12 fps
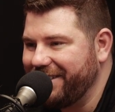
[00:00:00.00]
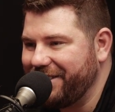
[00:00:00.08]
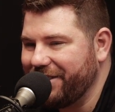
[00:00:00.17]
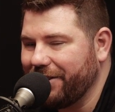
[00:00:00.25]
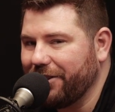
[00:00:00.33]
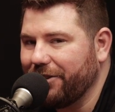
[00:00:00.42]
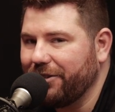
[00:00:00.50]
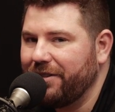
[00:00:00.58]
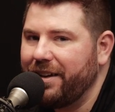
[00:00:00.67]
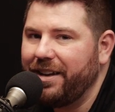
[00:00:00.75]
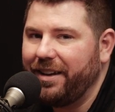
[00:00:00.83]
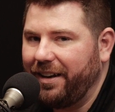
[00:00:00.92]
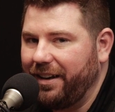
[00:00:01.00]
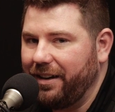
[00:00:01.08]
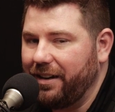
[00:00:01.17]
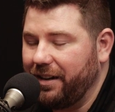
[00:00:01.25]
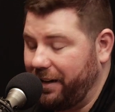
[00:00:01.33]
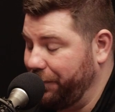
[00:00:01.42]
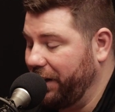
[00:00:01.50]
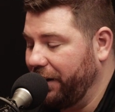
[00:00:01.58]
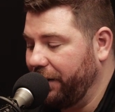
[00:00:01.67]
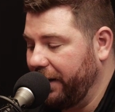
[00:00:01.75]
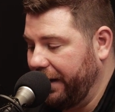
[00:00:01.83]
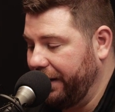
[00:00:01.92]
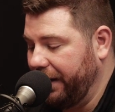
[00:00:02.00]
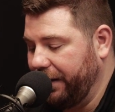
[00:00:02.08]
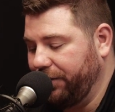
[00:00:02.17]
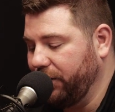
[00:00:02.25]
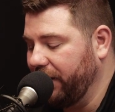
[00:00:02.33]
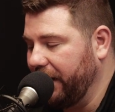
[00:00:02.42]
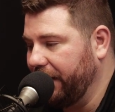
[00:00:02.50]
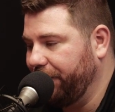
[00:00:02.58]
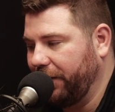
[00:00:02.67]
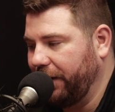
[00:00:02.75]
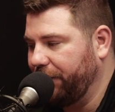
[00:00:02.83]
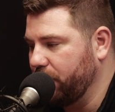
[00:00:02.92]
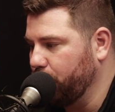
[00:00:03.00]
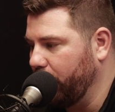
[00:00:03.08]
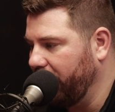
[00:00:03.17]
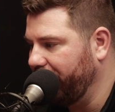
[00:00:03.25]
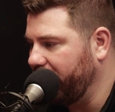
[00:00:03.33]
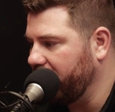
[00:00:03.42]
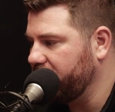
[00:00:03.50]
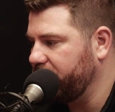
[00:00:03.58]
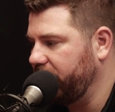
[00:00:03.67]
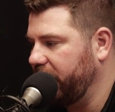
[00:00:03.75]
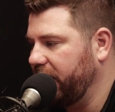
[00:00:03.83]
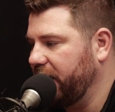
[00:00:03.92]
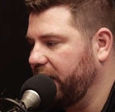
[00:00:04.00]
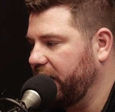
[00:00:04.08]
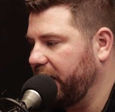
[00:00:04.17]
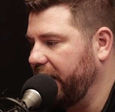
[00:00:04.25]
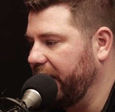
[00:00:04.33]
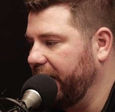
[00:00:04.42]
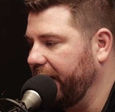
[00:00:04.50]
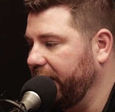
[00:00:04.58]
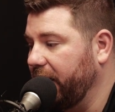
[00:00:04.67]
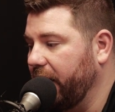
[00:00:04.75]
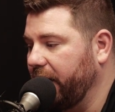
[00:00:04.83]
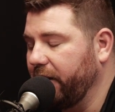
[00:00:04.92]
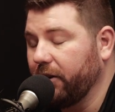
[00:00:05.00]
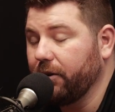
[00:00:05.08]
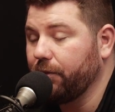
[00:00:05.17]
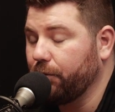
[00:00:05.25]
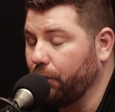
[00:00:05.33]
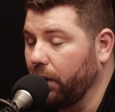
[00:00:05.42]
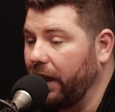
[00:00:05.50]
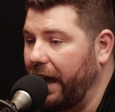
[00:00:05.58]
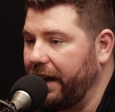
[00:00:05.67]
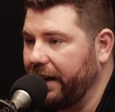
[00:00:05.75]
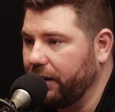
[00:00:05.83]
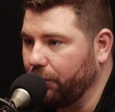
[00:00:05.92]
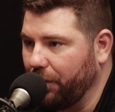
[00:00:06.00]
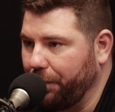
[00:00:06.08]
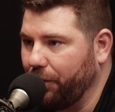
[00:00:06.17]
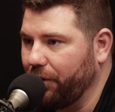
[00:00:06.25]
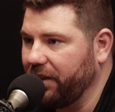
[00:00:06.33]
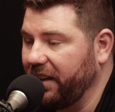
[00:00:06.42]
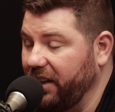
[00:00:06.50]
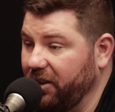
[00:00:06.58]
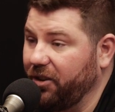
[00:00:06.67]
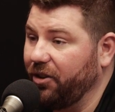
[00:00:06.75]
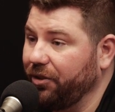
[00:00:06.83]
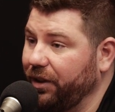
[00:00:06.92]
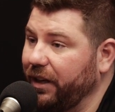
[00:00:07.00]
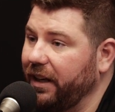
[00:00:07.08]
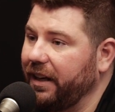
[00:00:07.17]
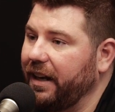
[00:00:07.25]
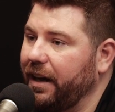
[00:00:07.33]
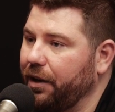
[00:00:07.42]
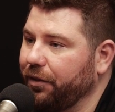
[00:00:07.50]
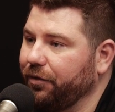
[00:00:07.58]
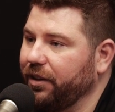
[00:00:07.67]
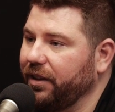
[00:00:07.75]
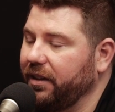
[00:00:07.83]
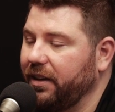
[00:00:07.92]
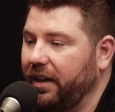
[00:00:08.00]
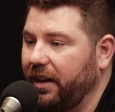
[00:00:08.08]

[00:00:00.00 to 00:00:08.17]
So, I mean, if it's well functioning and you're relying on the reporting that you're currently getting out of it,